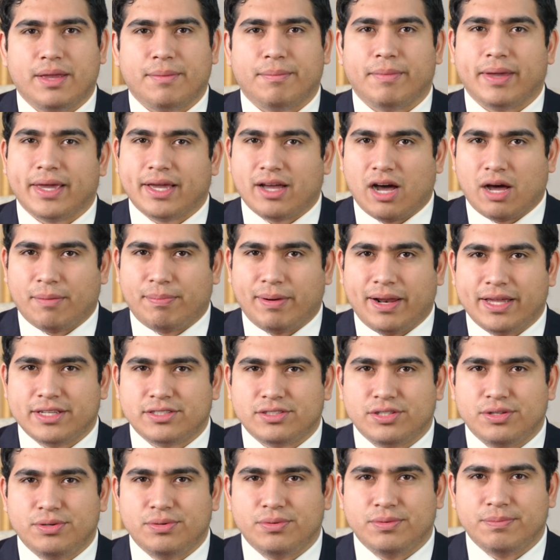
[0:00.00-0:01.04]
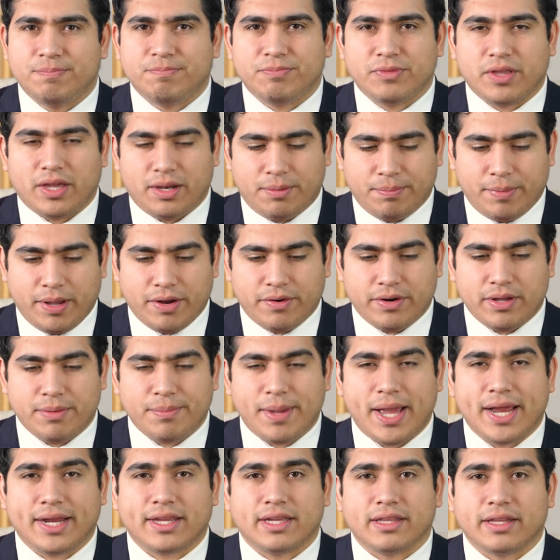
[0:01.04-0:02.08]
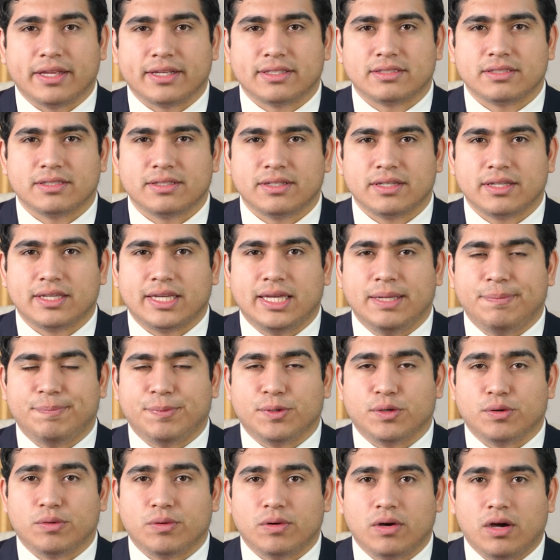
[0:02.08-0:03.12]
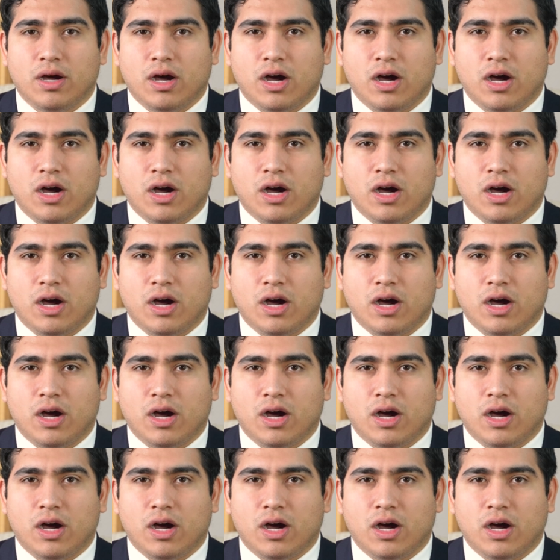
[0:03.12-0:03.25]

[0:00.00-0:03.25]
May God bless you, and Mary Immaculate keep you